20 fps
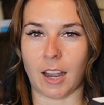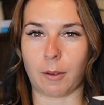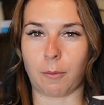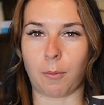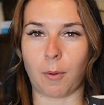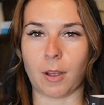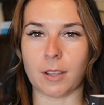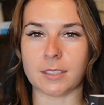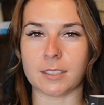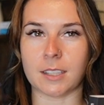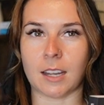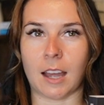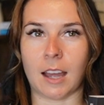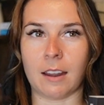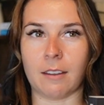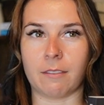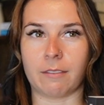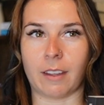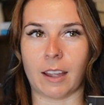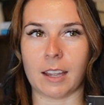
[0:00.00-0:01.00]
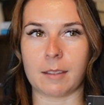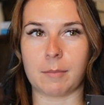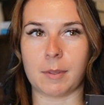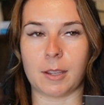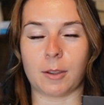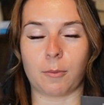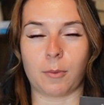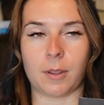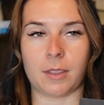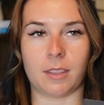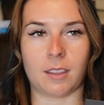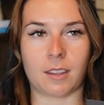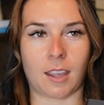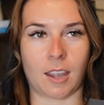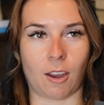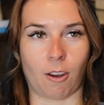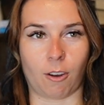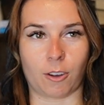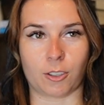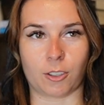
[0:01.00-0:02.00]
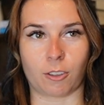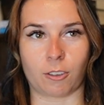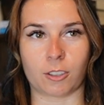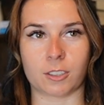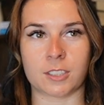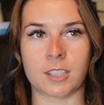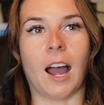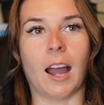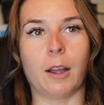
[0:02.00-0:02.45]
was not vibing with the characters.